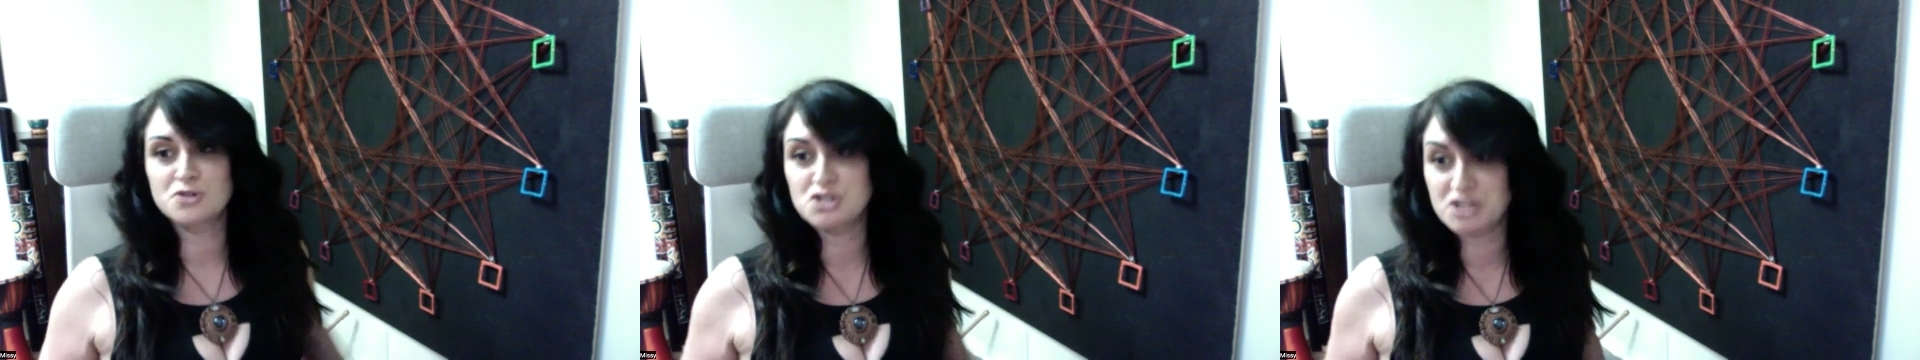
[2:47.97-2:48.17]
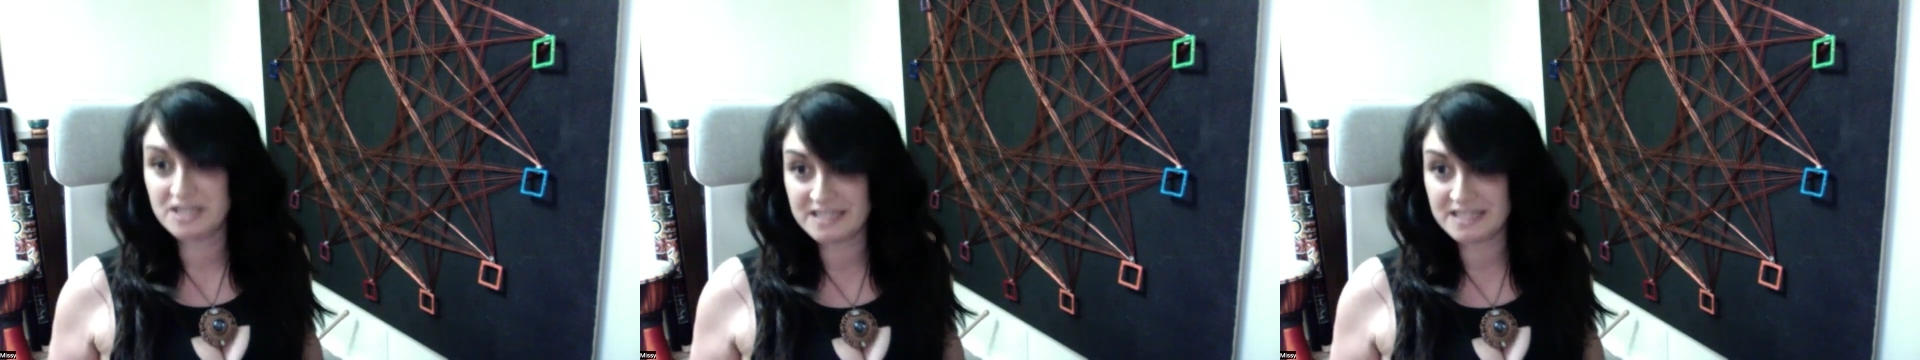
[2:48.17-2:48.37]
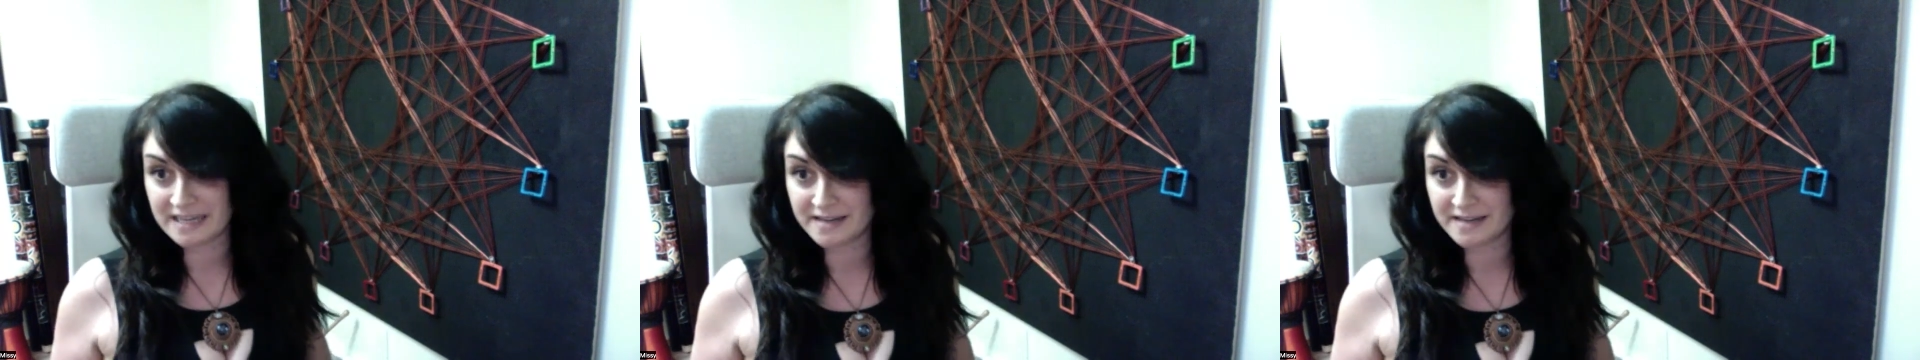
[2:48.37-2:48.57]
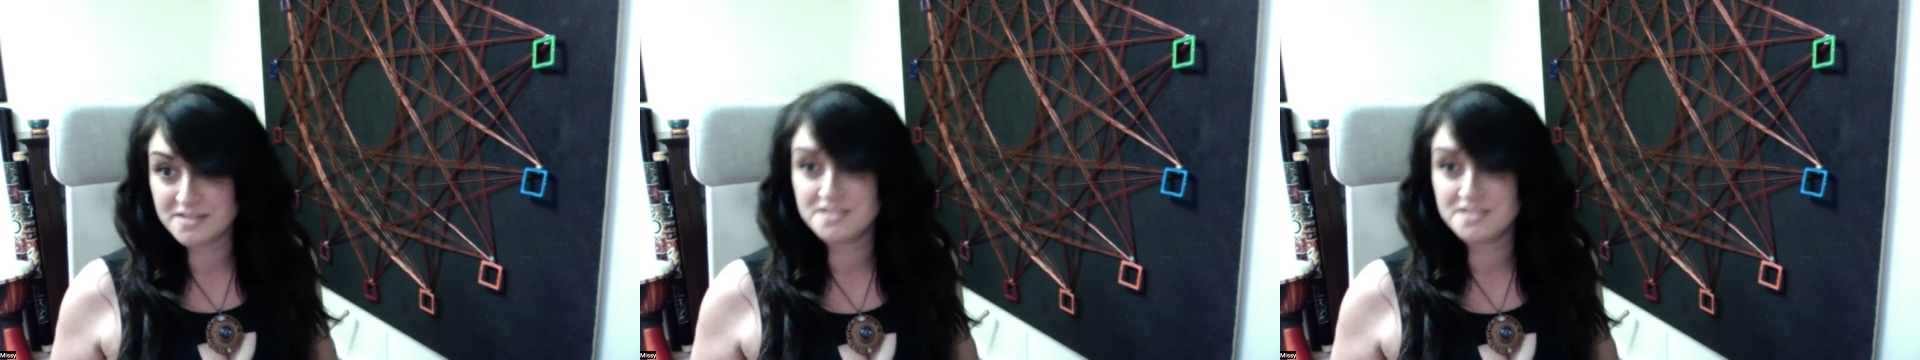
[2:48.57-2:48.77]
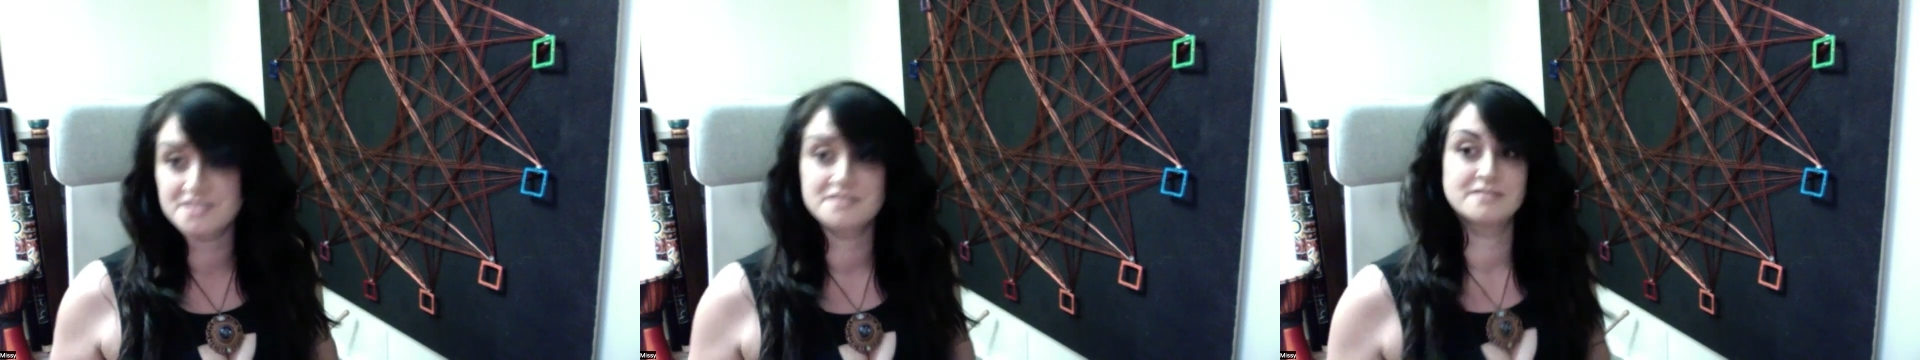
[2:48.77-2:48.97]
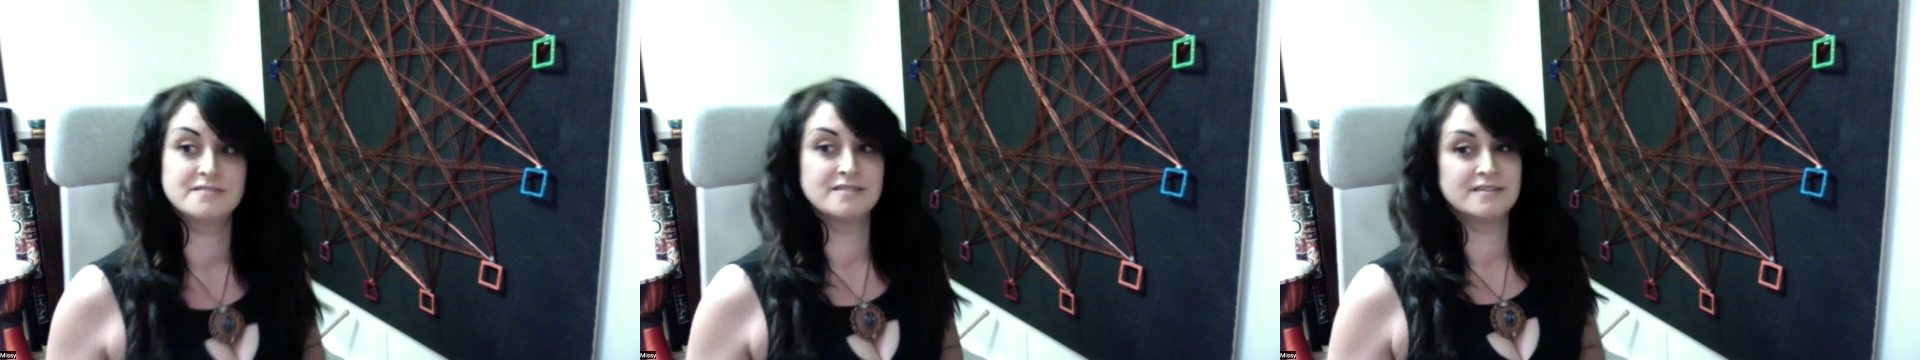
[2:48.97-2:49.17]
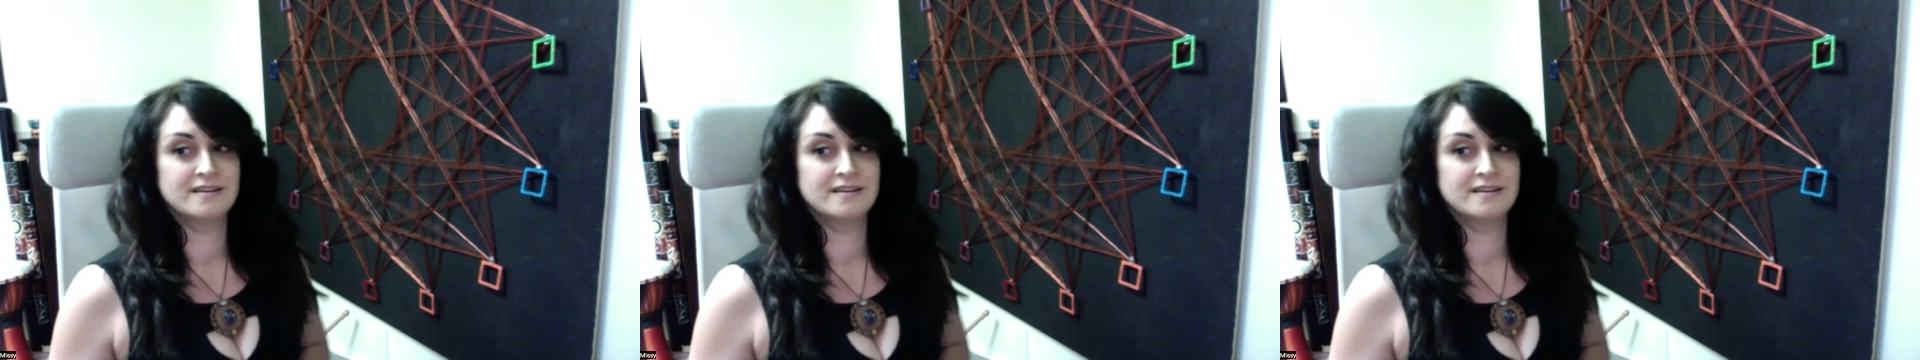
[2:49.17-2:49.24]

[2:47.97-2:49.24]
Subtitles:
genius.